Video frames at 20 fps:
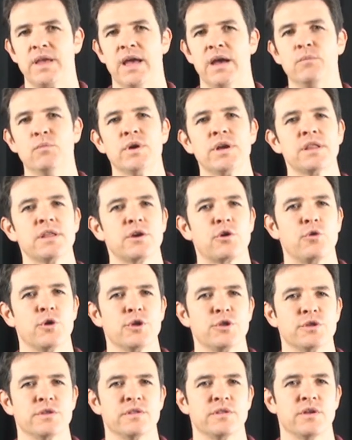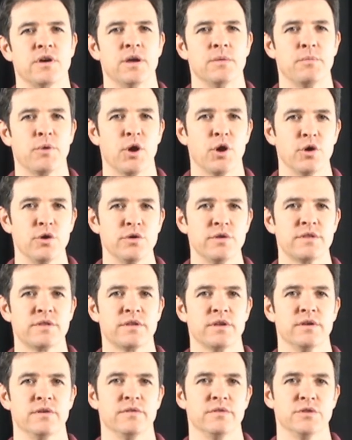And one of the questions I
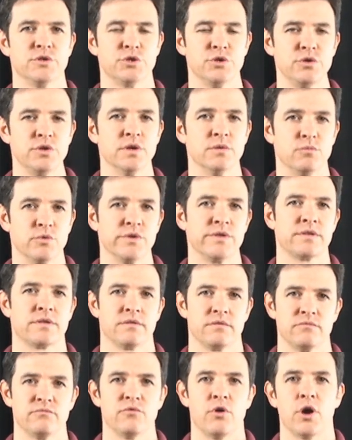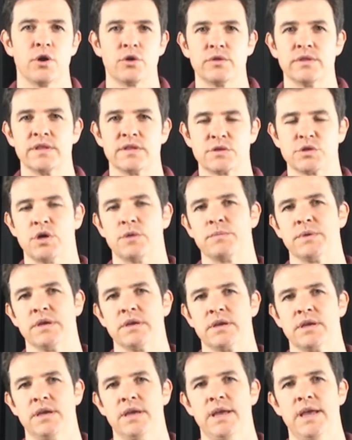posed to them was right on this
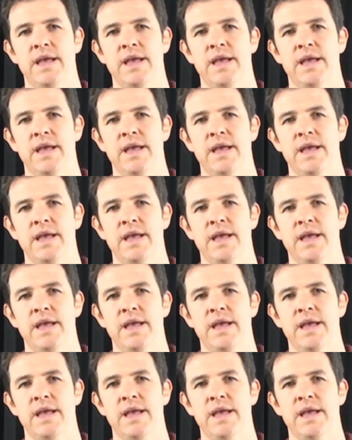topic.